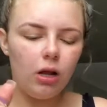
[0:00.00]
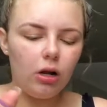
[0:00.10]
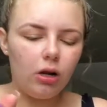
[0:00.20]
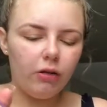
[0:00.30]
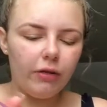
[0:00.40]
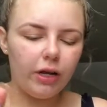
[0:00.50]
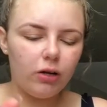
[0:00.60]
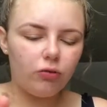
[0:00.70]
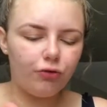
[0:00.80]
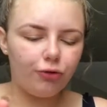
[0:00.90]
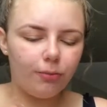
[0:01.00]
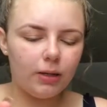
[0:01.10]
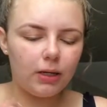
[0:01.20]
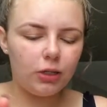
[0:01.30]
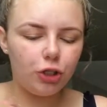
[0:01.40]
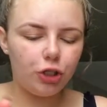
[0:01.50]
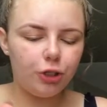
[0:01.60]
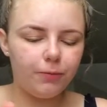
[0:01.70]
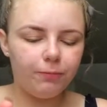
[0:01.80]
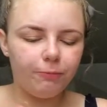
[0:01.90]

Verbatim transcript: L'Oreal True Match.